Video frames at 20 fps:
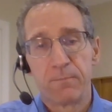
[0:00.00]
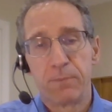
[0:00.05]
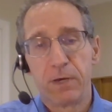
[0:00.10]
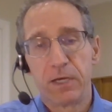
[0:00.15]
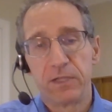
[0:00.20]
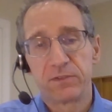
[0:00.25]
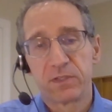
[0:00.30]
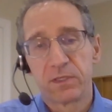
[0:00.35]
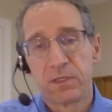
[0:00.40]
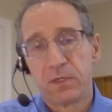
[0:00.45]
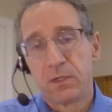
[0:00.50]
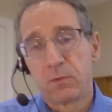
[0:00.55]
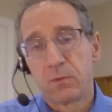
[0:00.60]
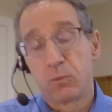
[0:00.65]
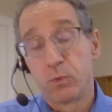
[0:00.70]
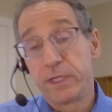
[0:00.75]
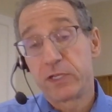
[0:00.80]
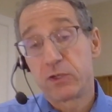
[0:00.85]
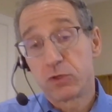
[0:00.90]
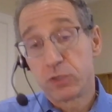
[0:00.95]
But
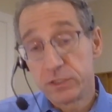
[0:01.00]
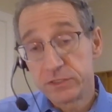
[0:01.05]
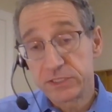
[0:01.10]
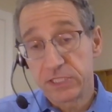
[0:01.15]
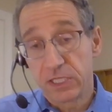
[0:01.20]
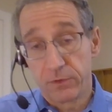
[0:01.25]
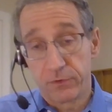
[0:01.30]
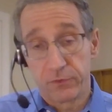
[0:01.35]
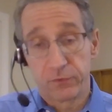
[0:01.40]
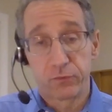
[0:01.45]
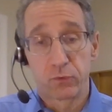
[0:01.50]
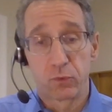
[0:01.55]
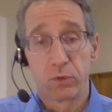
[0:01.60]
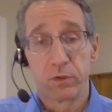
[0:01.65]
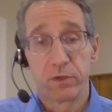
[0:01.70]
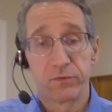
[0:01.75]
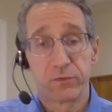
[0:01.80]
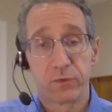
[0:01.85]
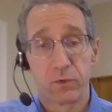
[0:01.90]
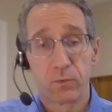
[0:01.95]
we could tell the
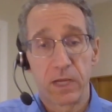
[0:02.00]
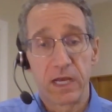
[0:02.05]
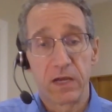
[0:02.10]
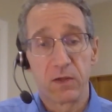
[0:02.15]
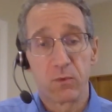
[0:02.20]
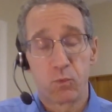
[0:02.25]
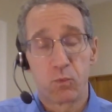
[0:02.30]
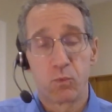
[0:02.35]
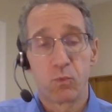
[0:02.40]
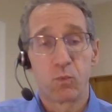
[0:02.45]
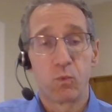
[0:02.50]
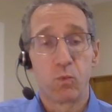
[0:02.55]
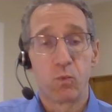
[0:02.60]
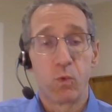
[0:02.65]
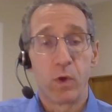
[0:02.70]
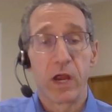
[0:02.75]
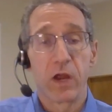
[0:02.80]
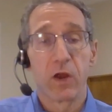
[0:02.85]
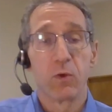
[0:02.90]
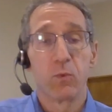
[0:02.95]
stories around
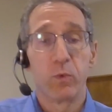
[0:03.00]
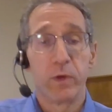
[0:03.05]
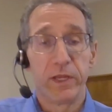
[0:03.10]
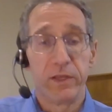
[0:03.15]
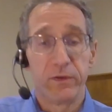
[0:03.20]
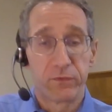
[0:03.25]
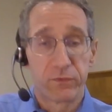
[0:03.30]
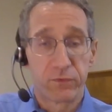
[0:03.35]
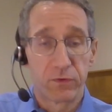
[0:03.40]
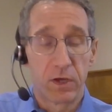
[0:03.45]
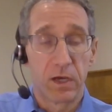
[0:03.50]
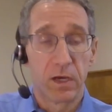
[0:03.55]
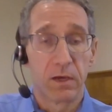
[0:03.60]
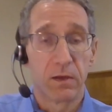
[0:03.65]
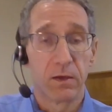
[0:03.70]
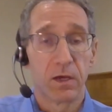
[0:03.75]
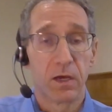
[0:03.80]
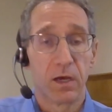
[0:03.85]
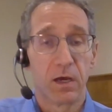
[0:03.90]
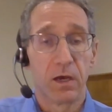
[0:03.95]
where we
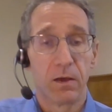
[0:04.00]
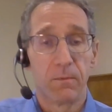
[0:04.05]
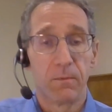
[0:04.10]
saw